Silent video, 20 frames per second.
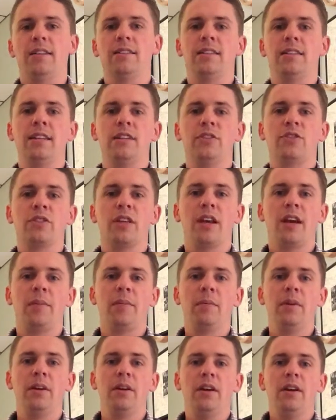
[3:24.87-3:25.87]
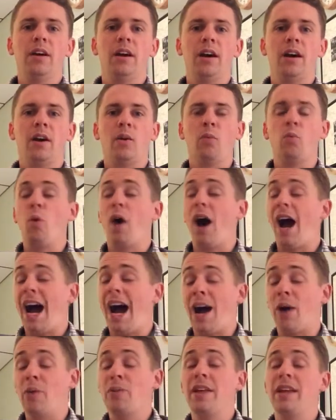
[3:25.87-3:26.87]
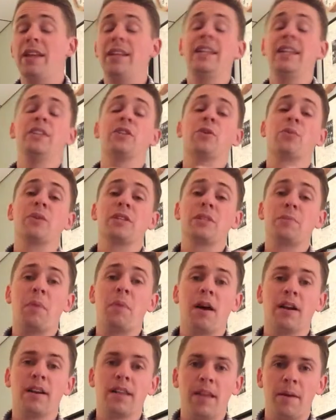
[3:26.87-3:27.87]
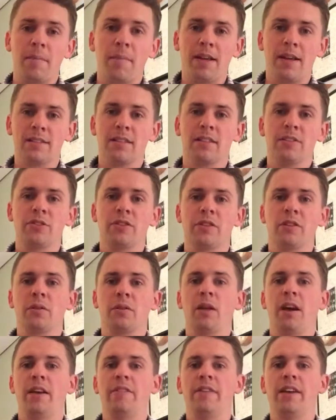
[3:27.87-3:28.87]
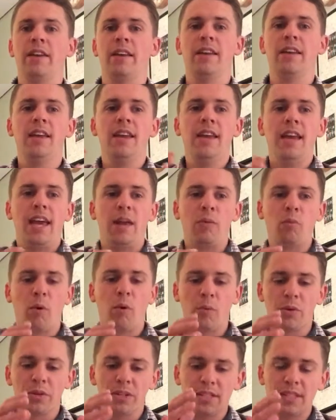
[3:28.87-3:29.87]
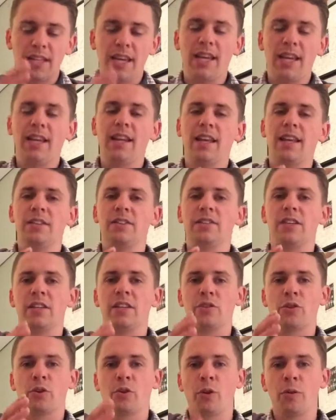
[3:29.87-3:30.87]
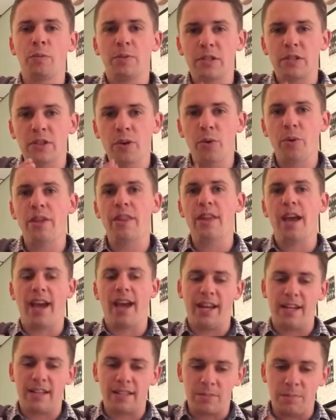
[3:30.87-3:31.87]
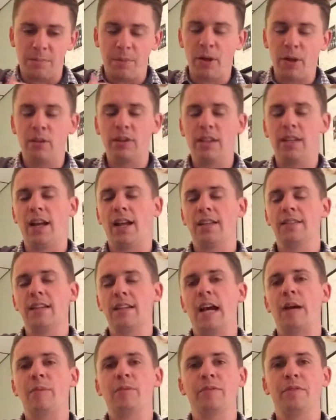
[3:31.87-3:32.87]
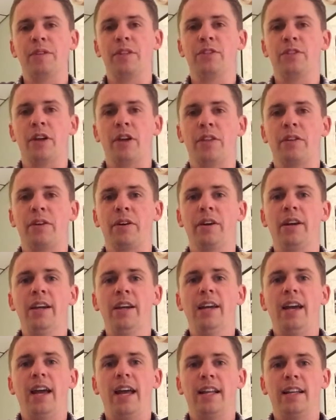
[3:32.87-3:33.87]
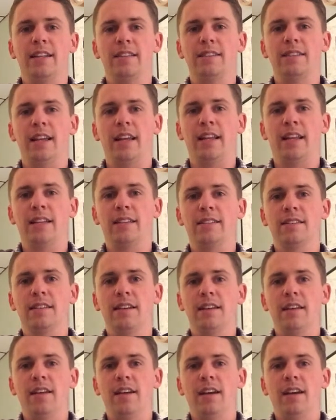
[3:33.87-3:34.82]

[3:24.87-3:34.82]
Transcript: teach them how they need to respond to that message in their life. And what we're seeing is groups doing that, and it's building on top of each other, and it's